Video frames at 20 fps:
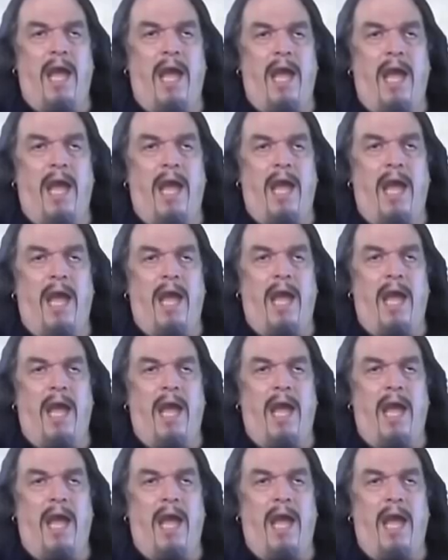
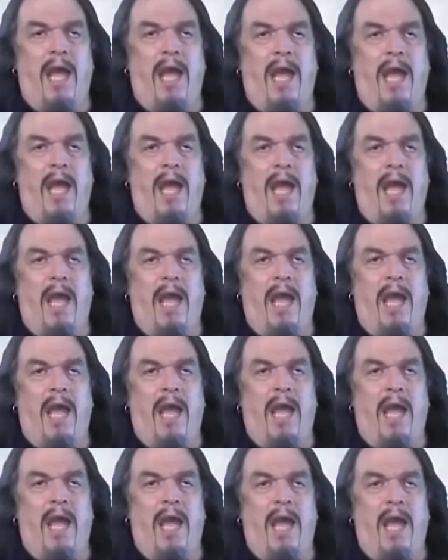
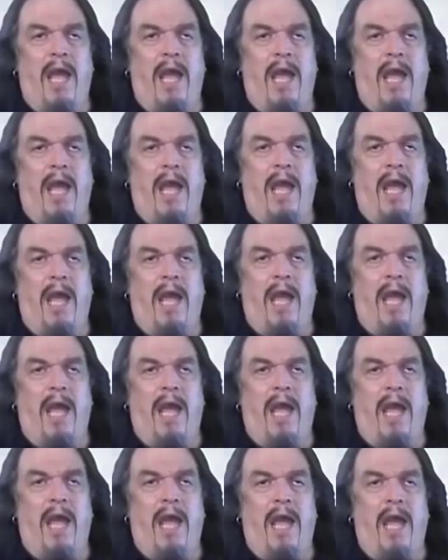
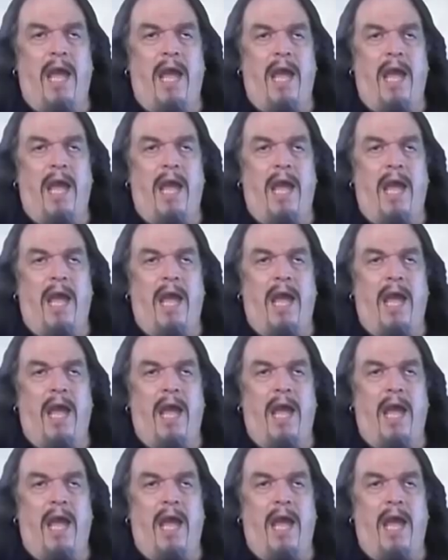
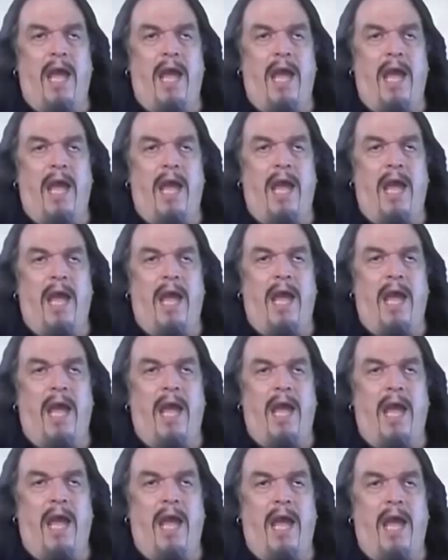
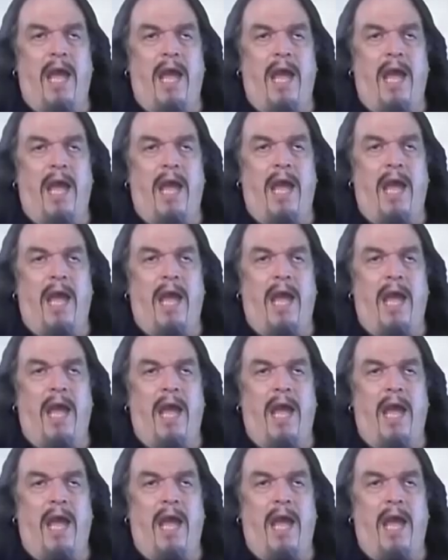
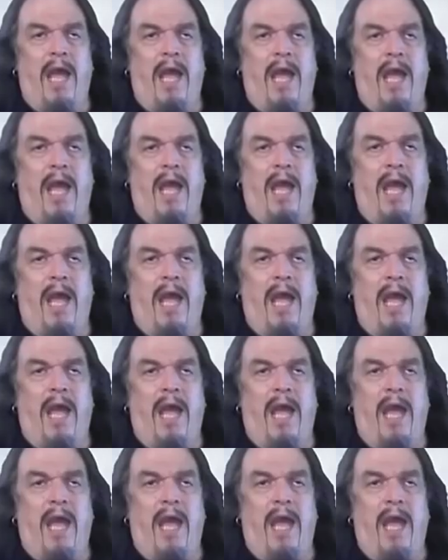
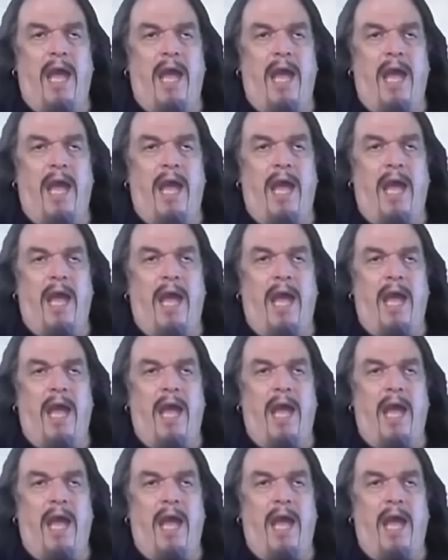[no speech]